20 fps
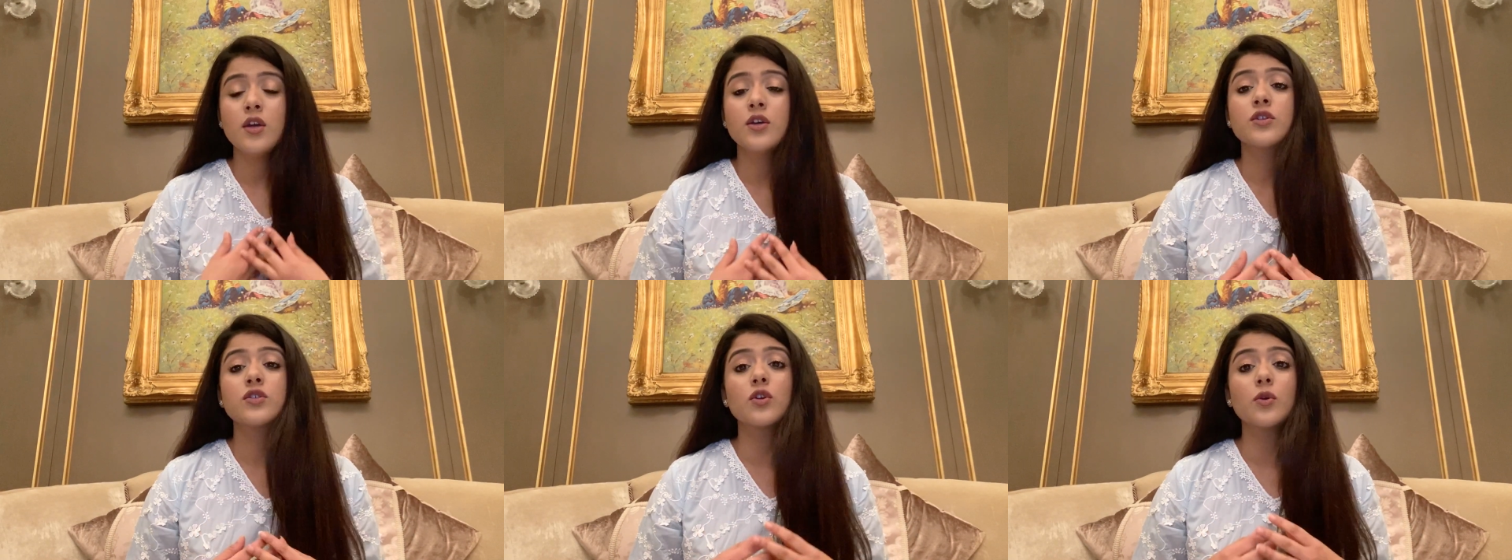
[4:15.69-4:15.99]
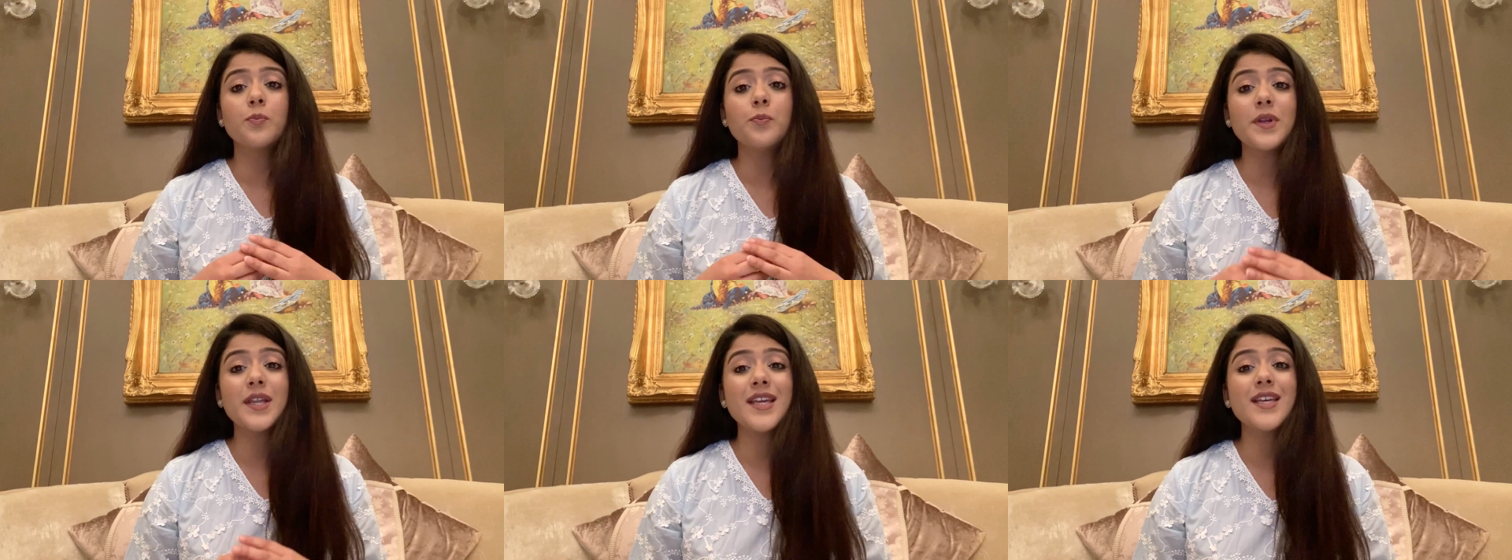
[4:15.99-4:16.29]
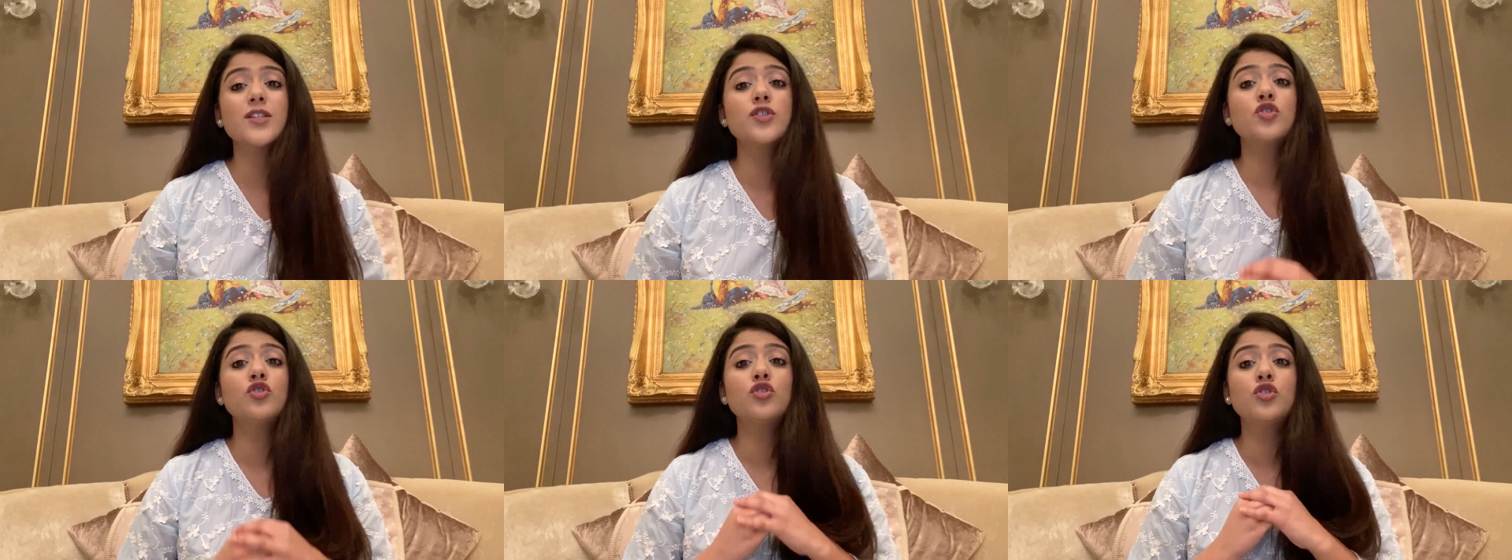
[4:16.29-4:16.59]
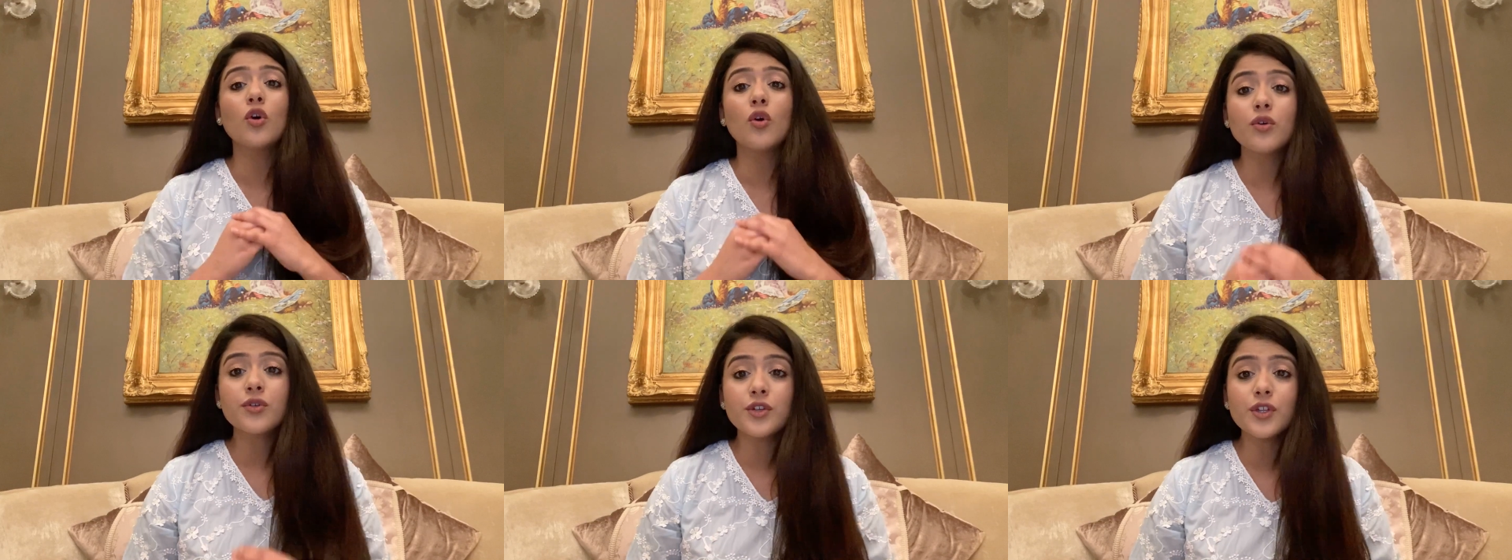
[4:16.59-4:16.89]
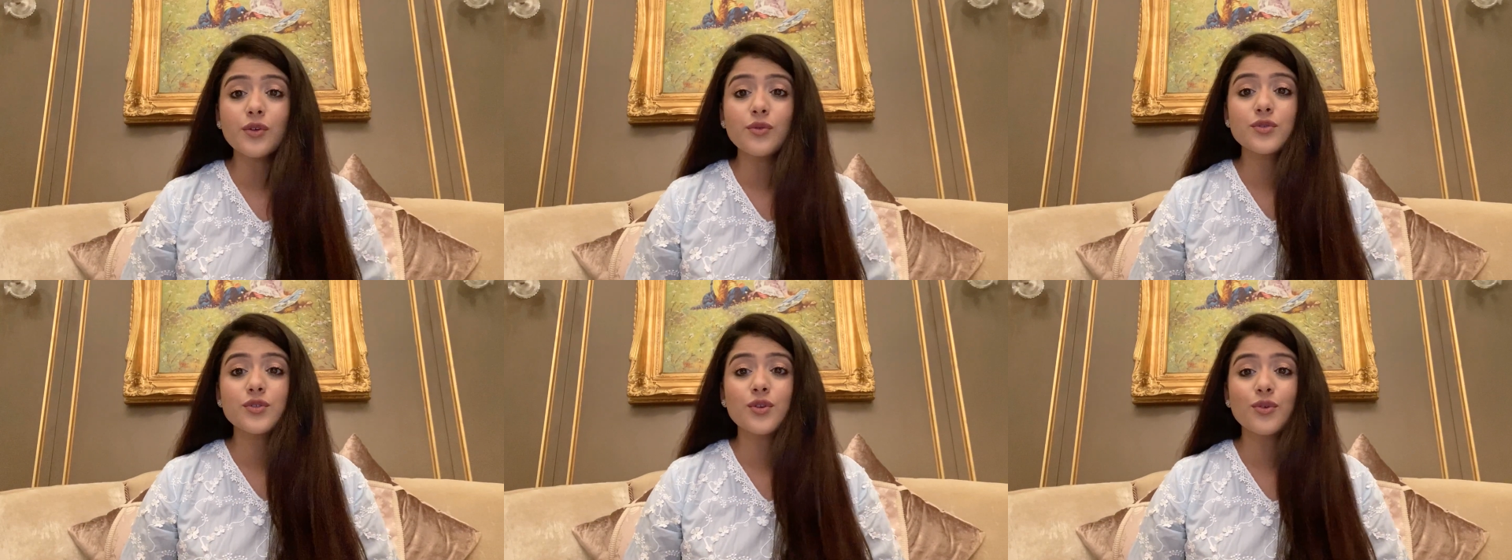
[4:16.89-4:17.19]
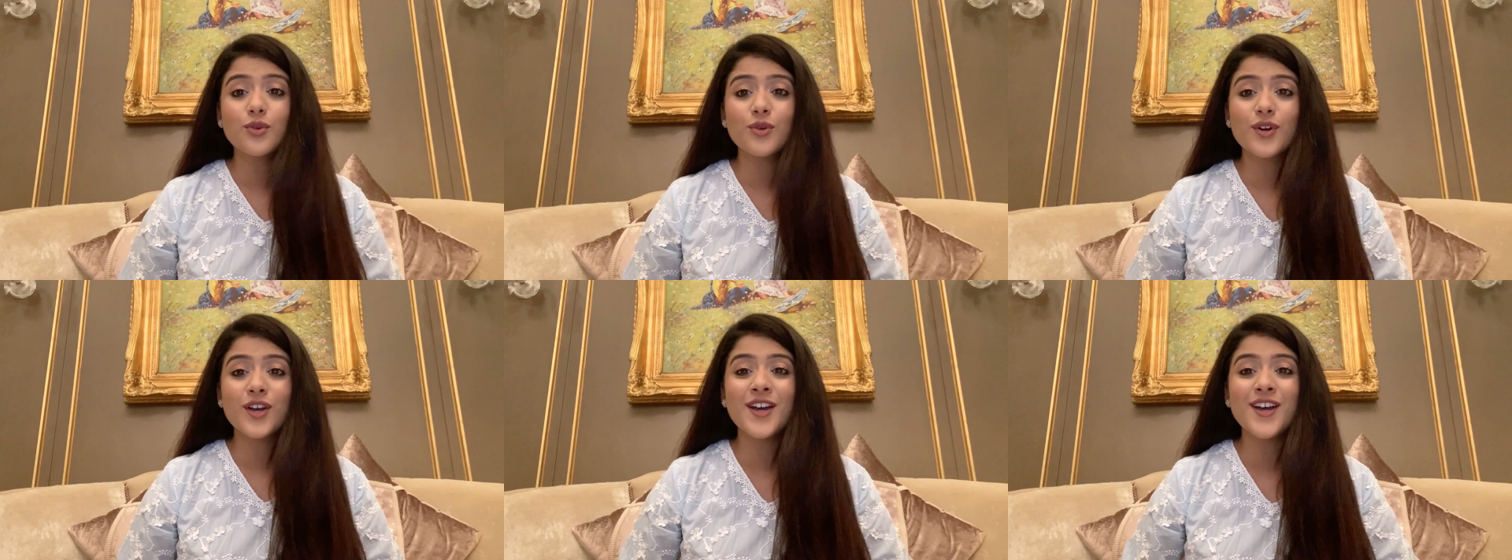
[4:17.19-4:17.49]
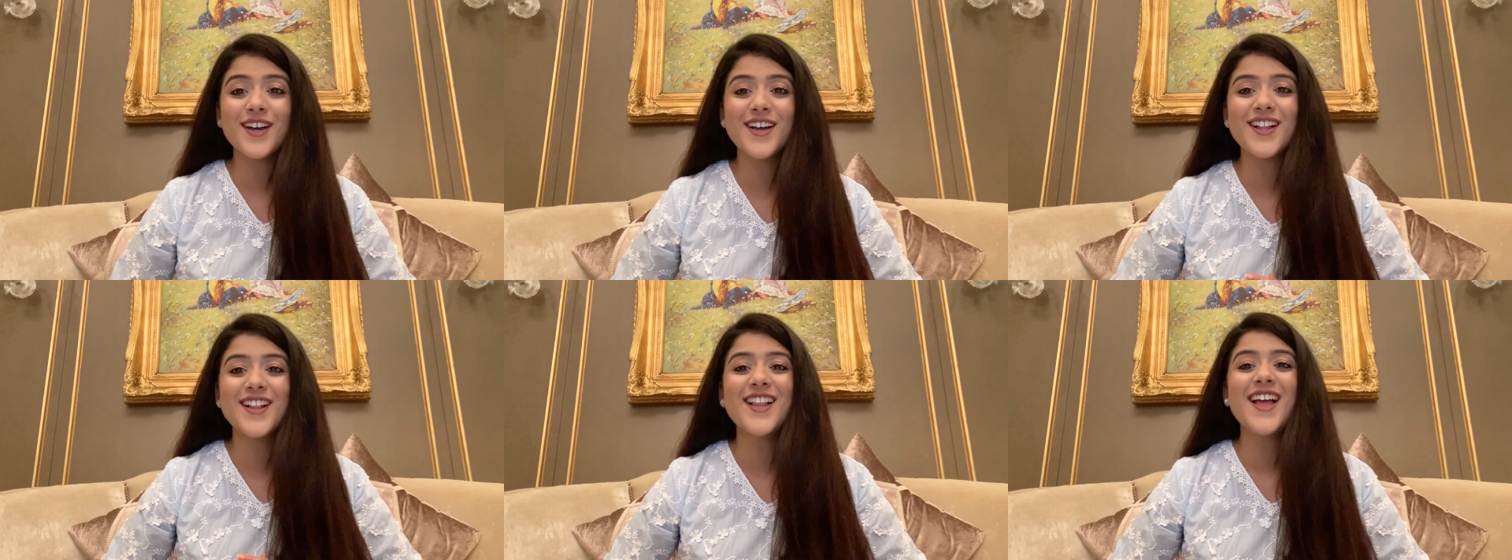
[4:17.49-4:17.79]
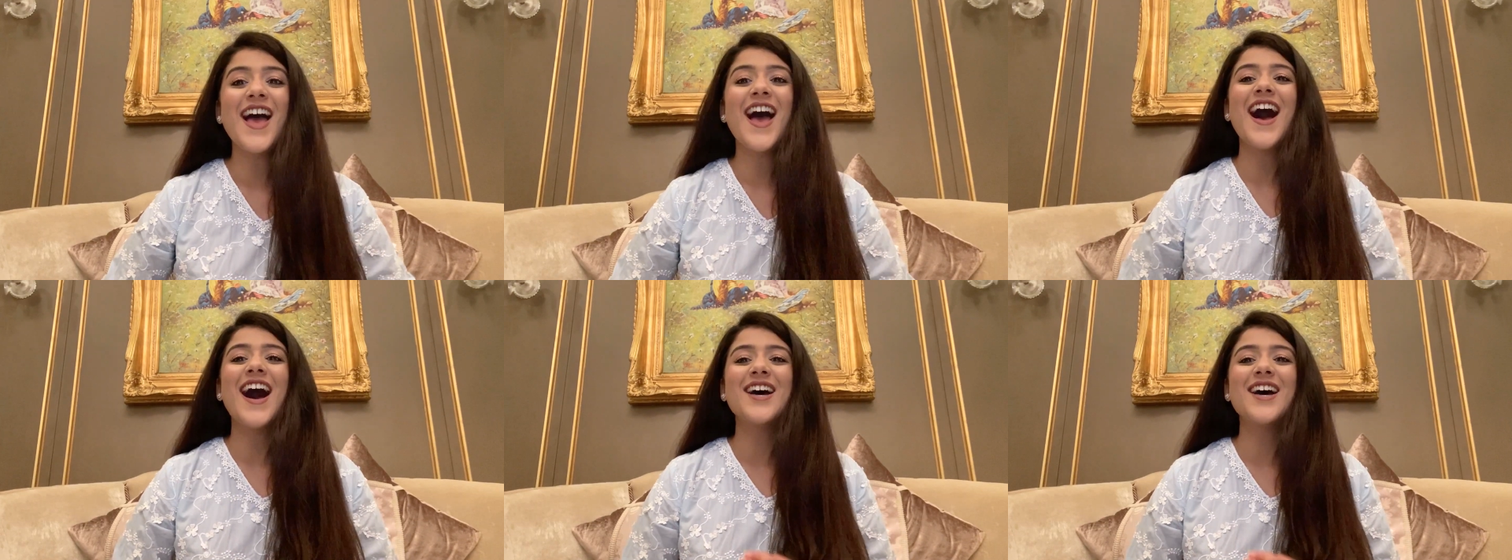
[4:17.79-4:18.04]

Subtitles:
So please don't use Google